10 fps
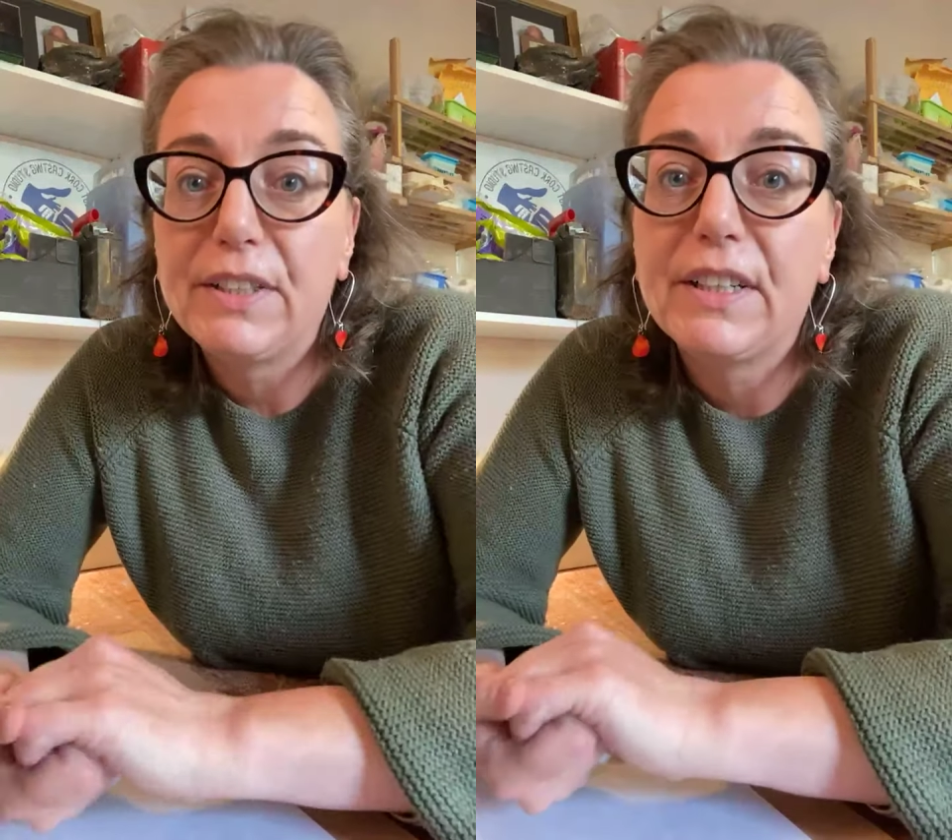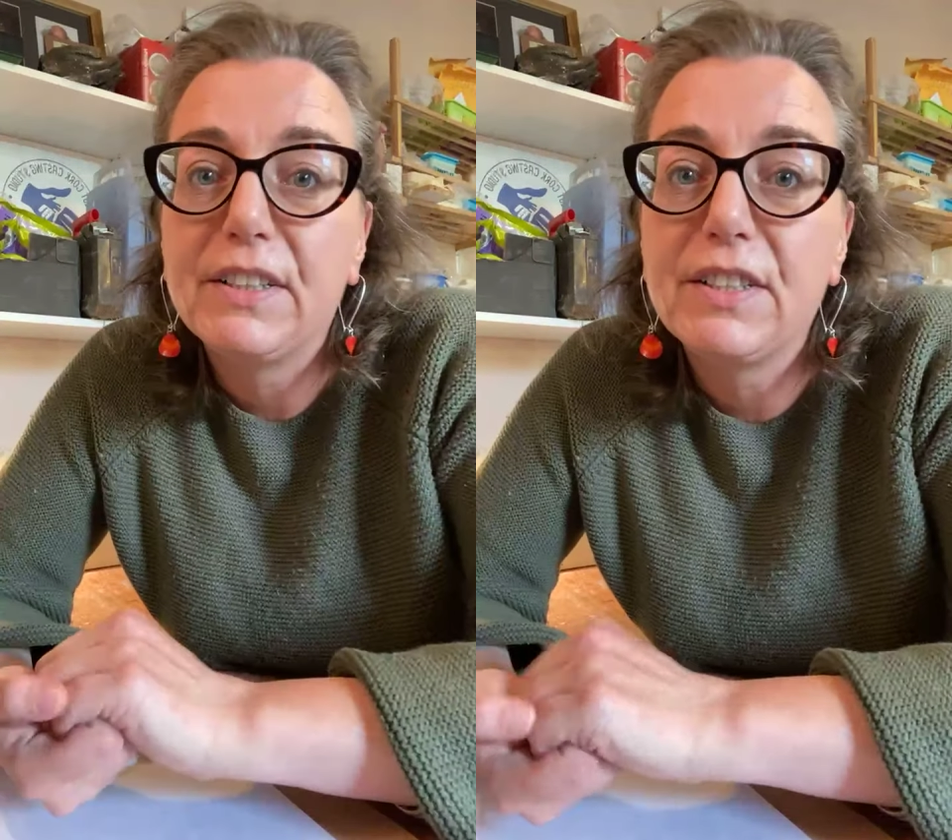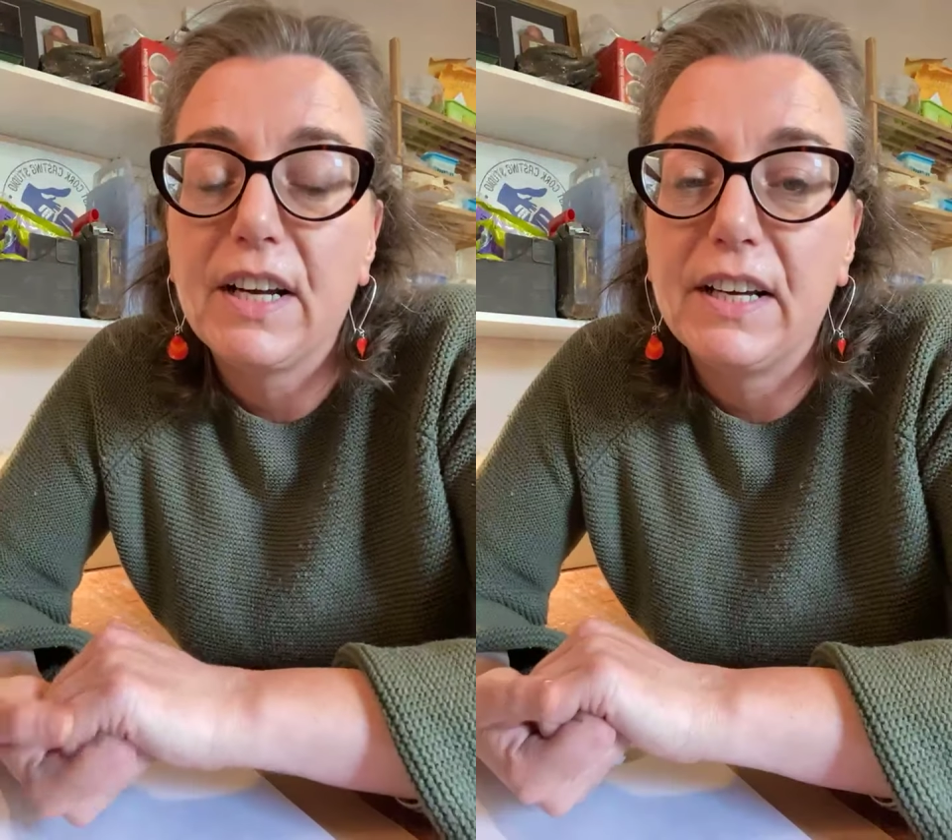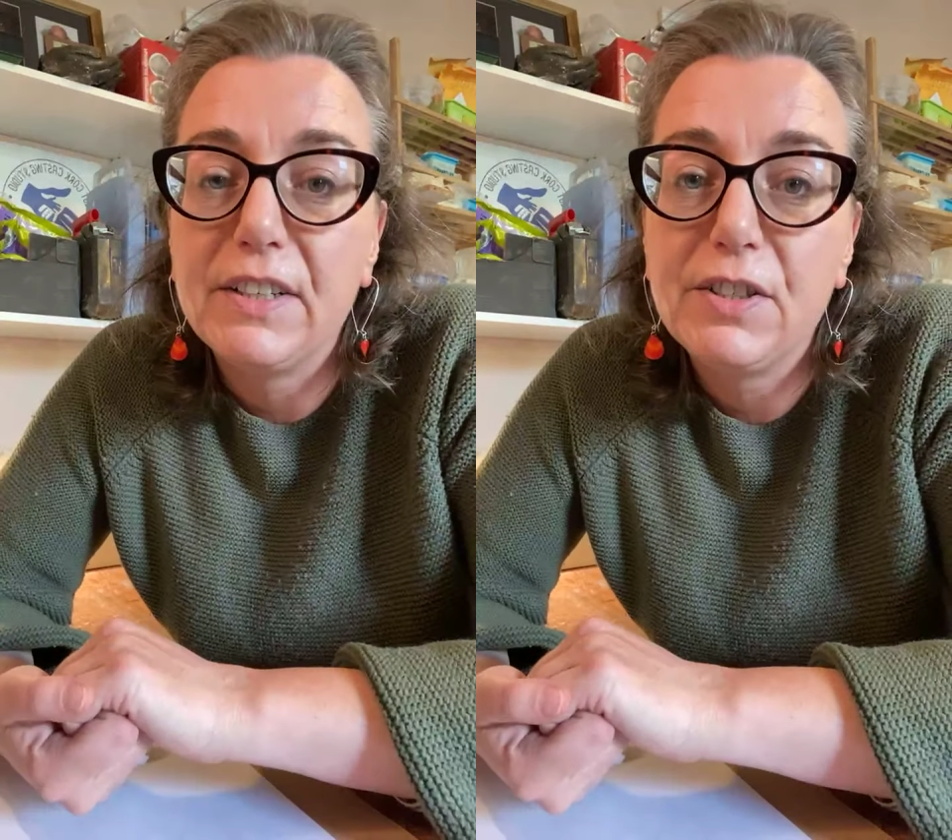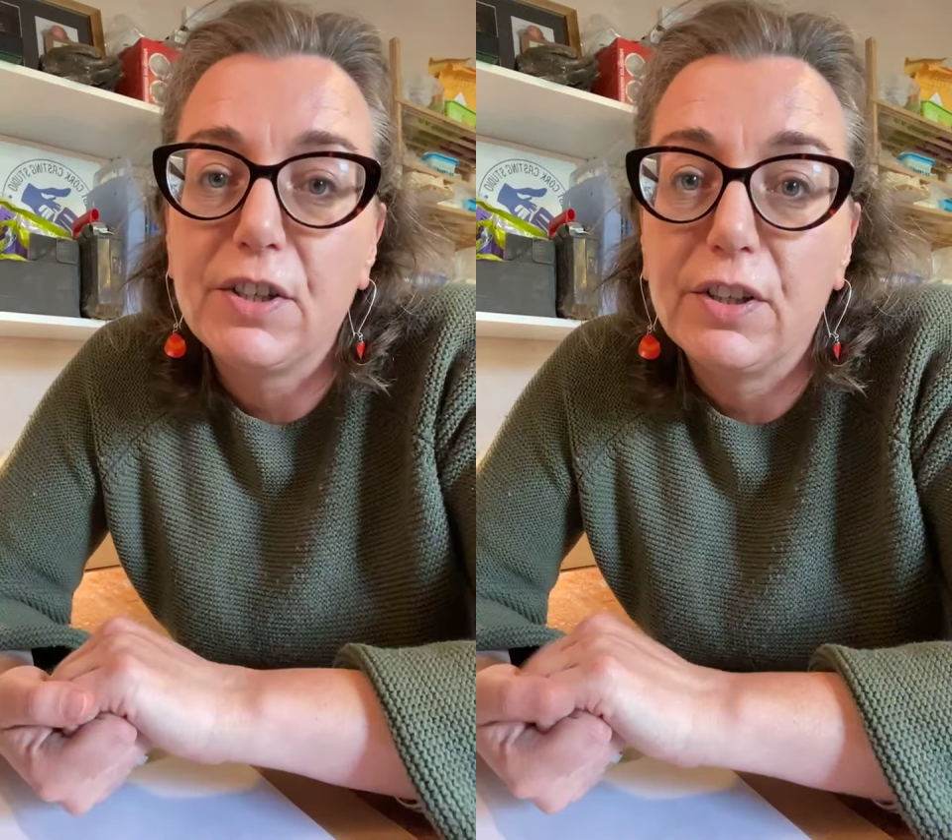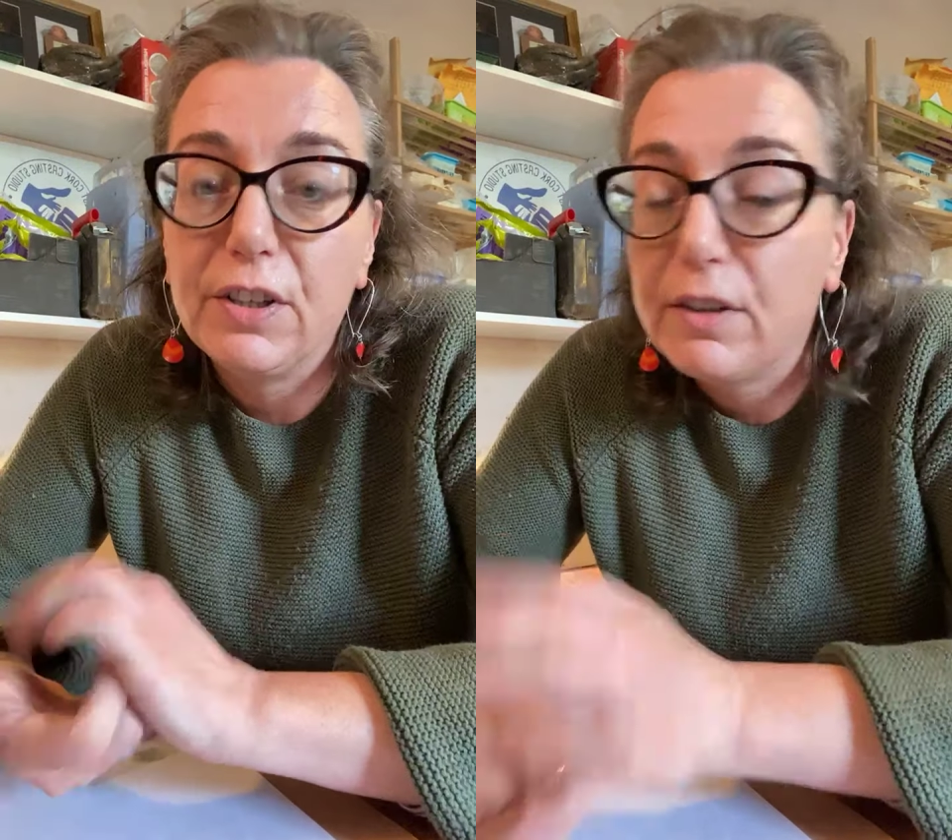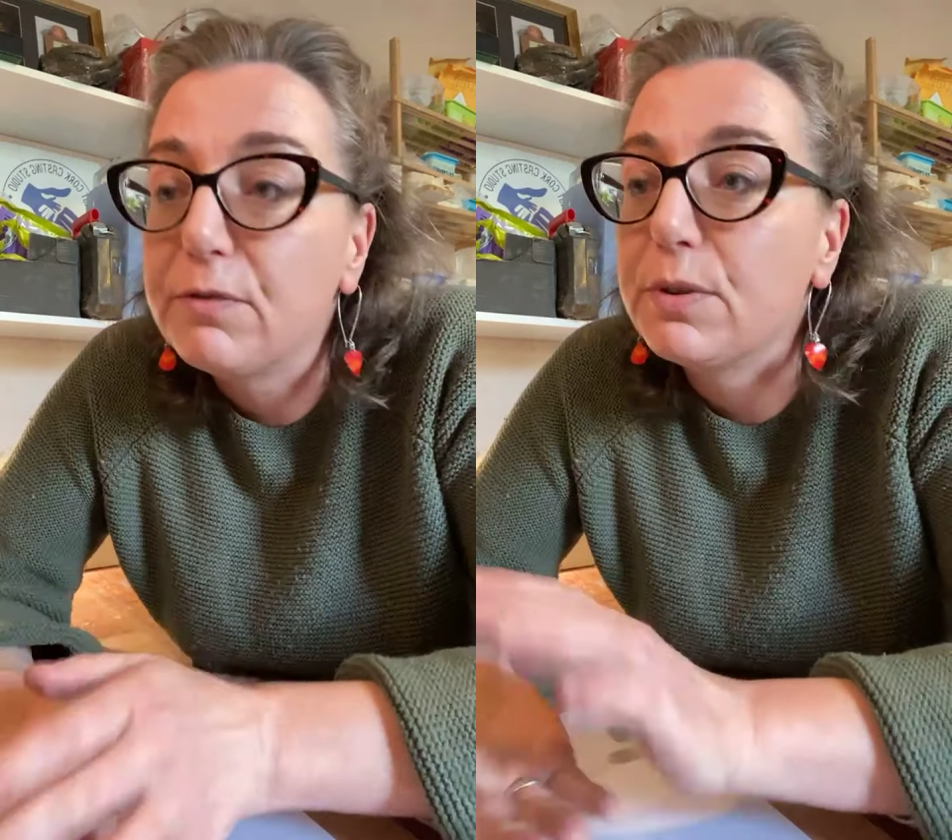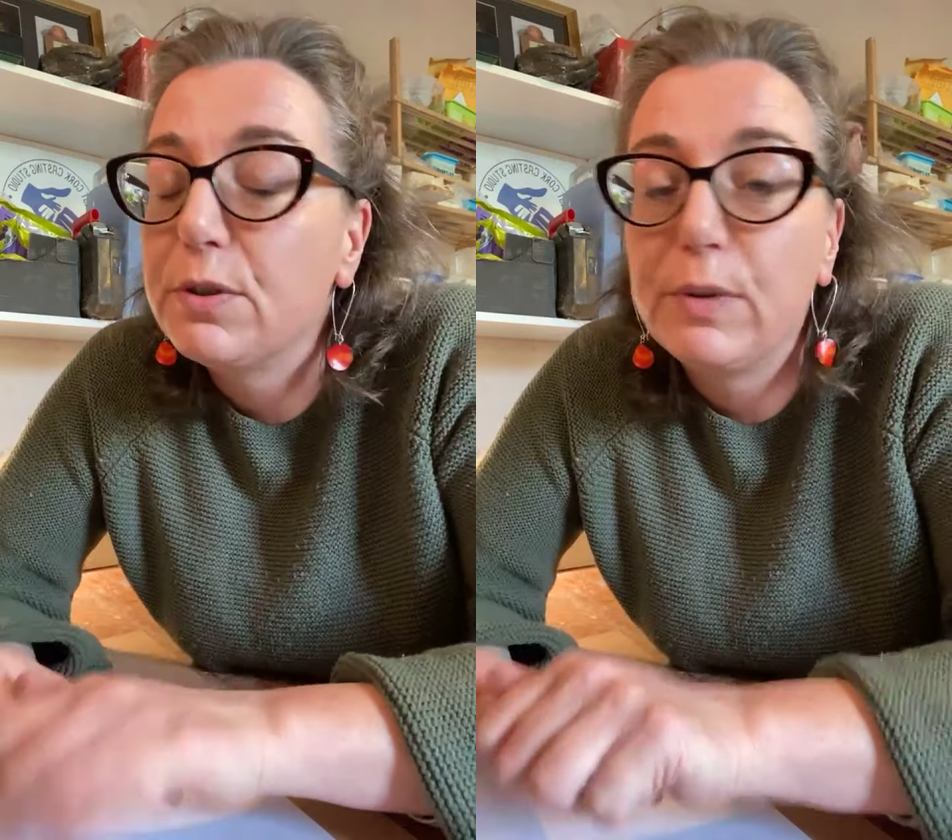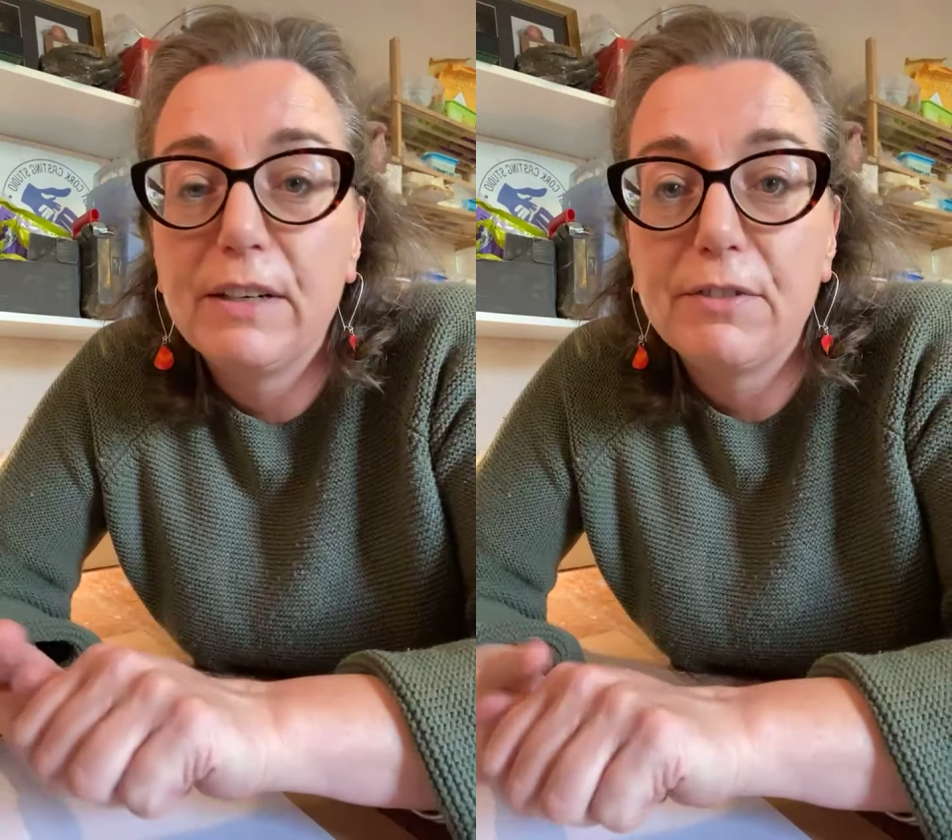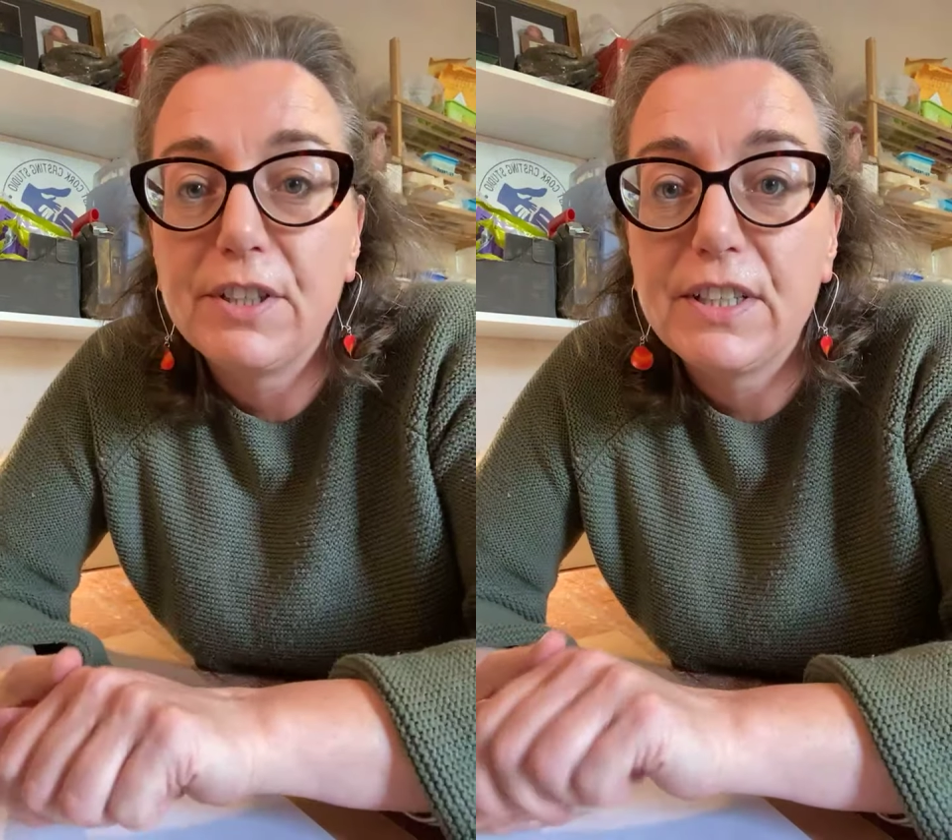and your loved one,
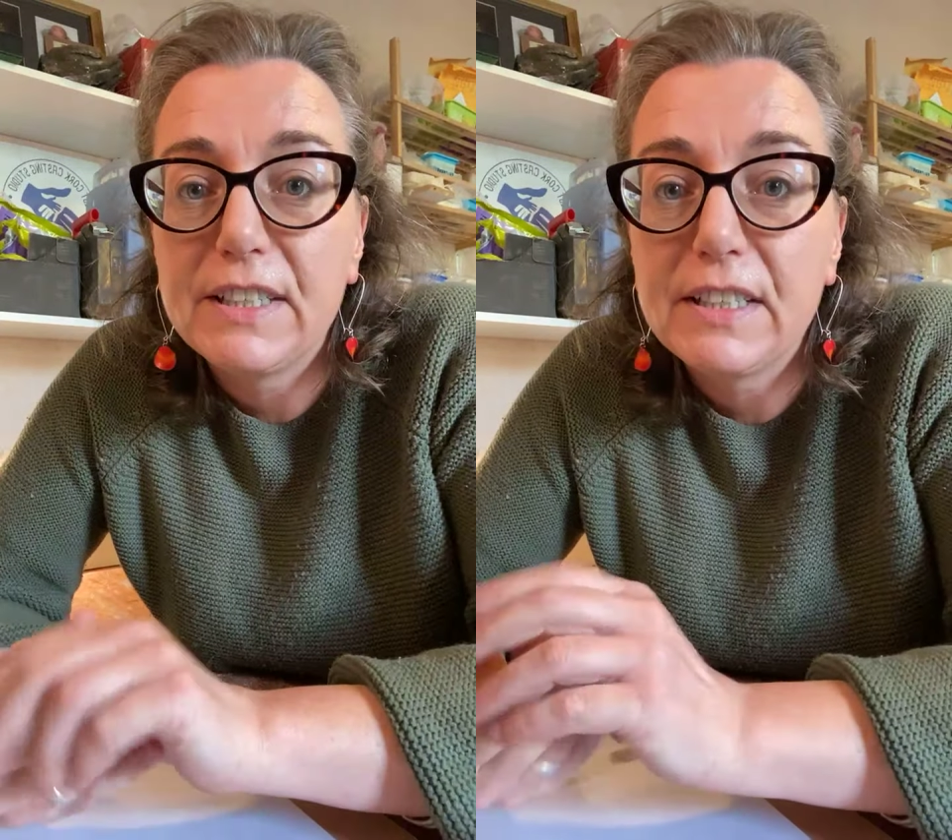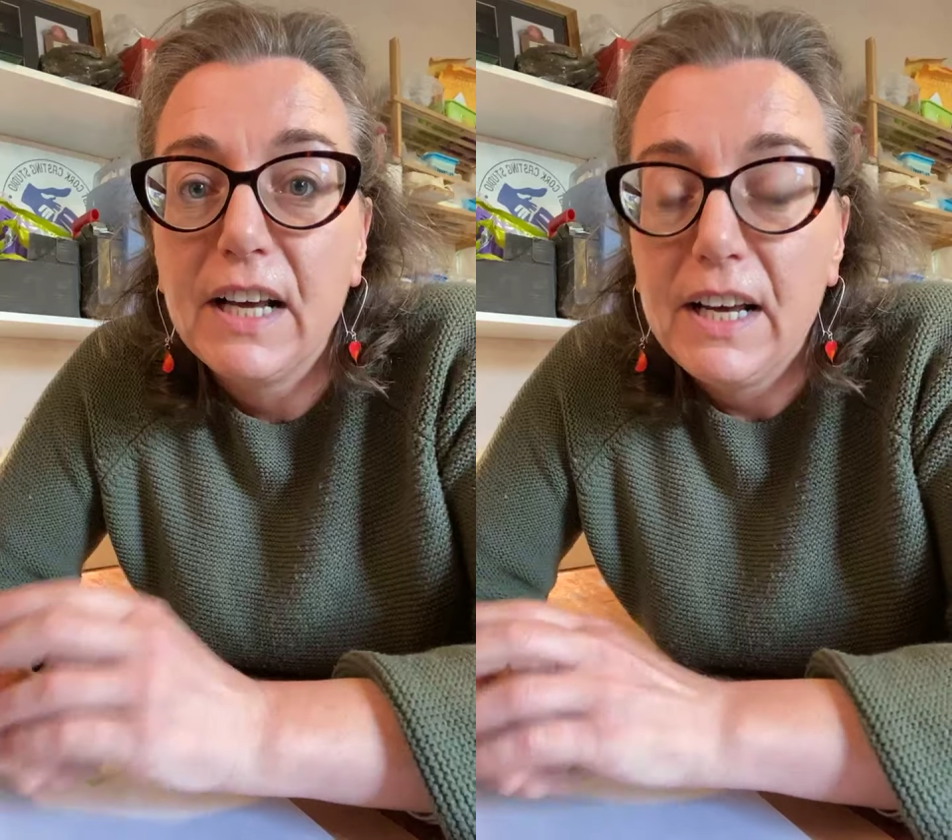whoever it is.